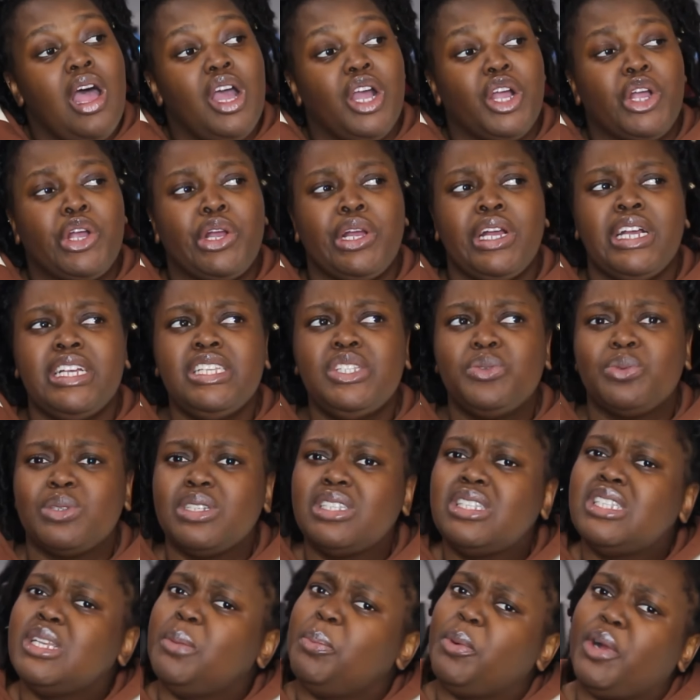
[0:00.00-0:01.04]
Chris
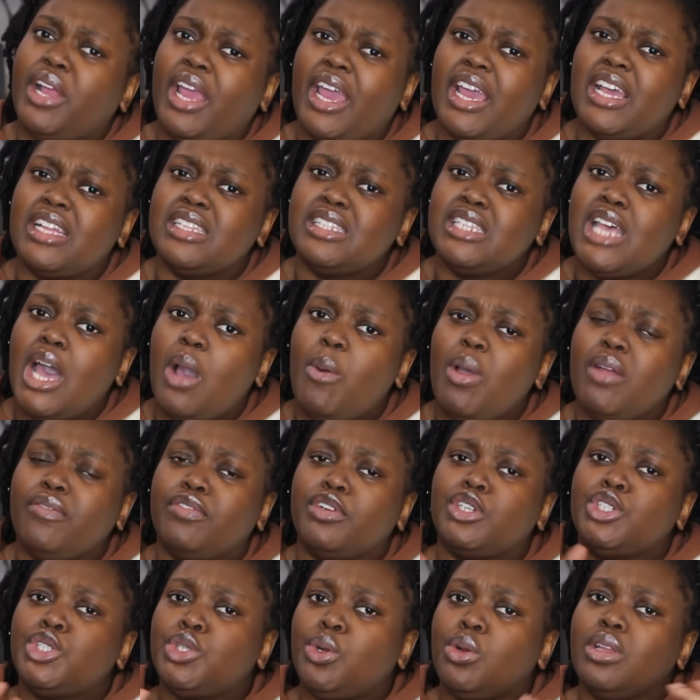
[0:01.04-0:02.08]
reciprocates. However,
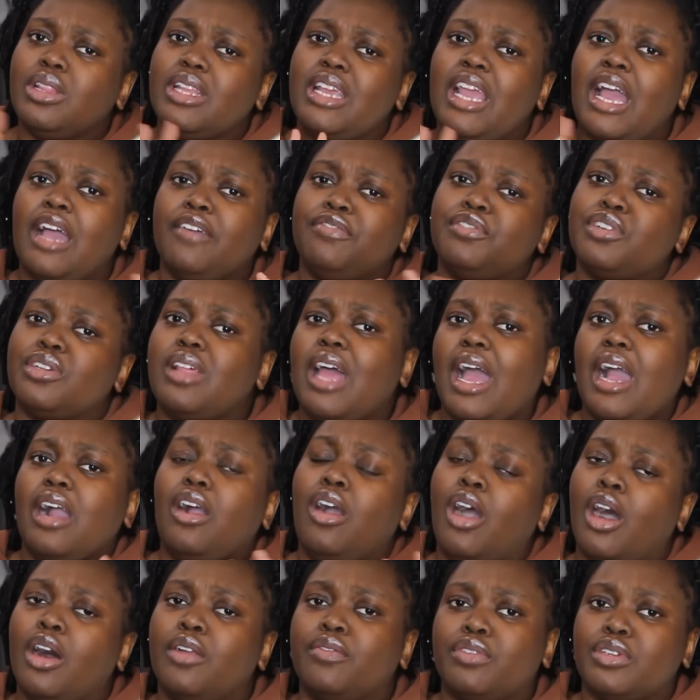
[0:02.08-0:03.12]
shortly after that
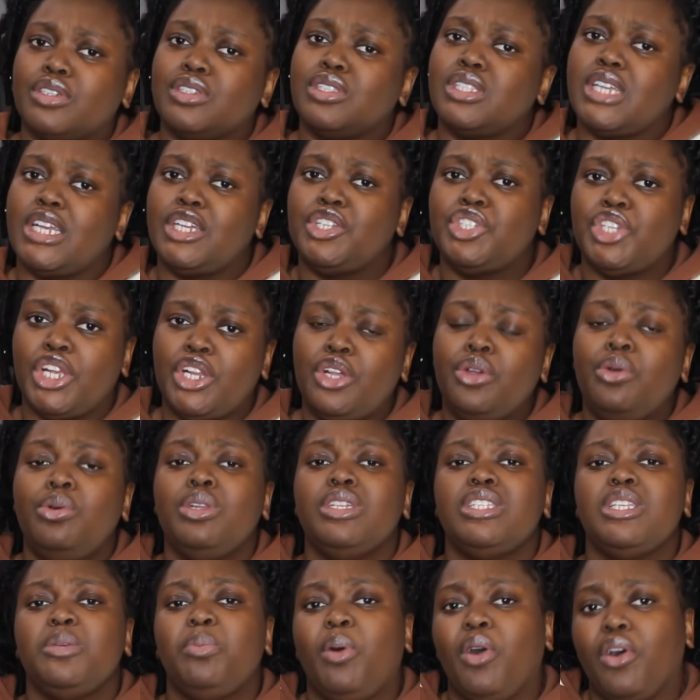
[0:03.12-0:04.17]
conversation, who does
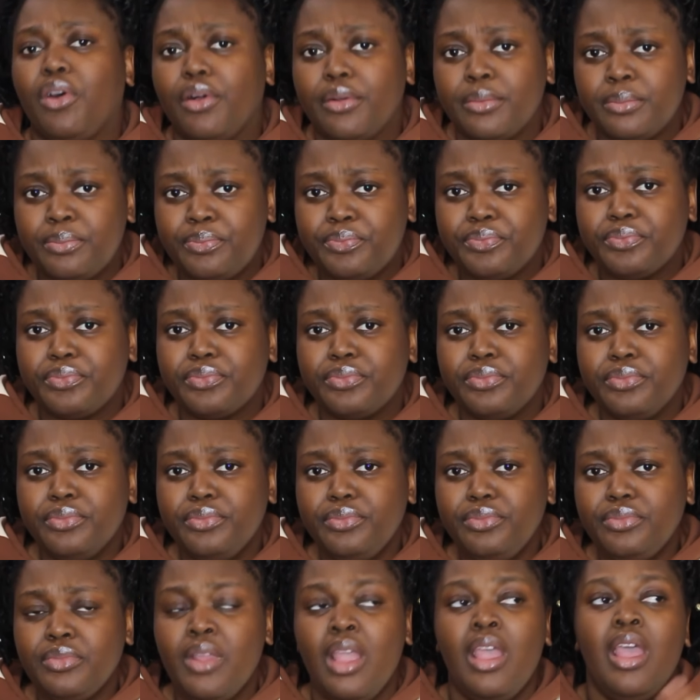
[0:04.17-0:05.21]
he pull?
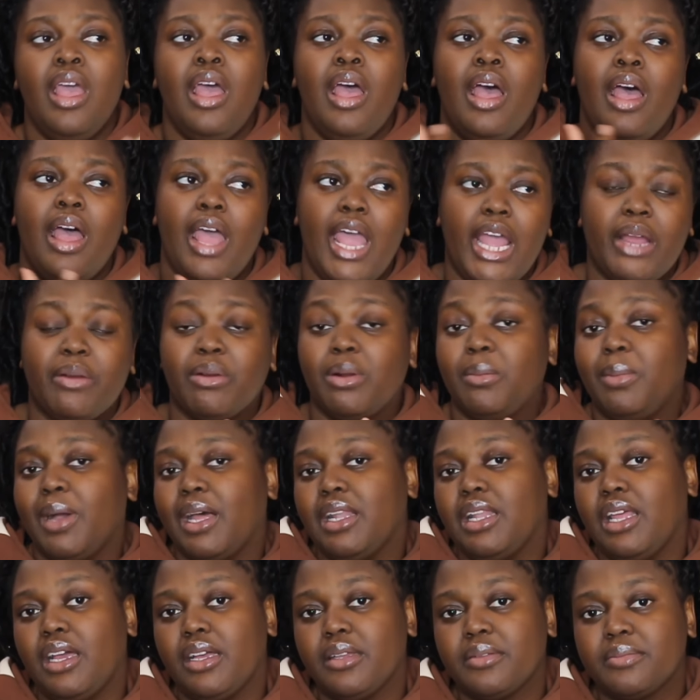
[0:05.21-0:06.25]

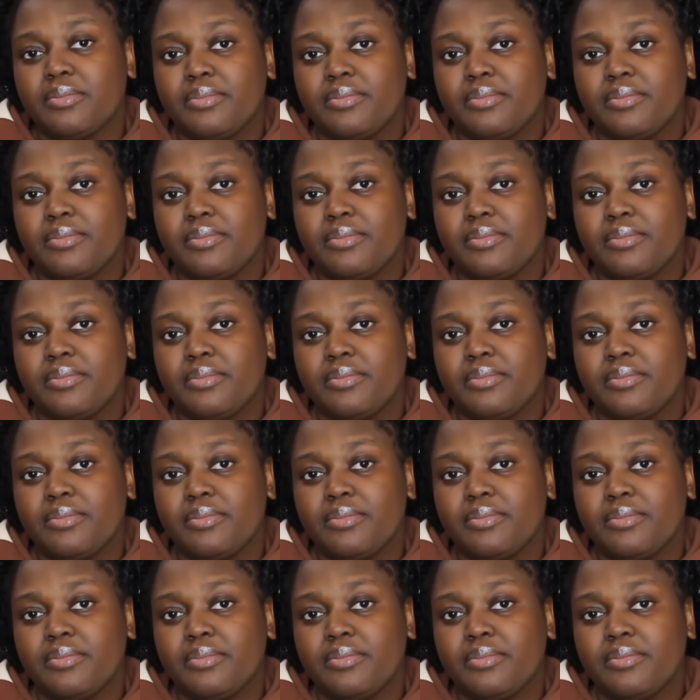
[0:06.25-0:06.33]
Arabella.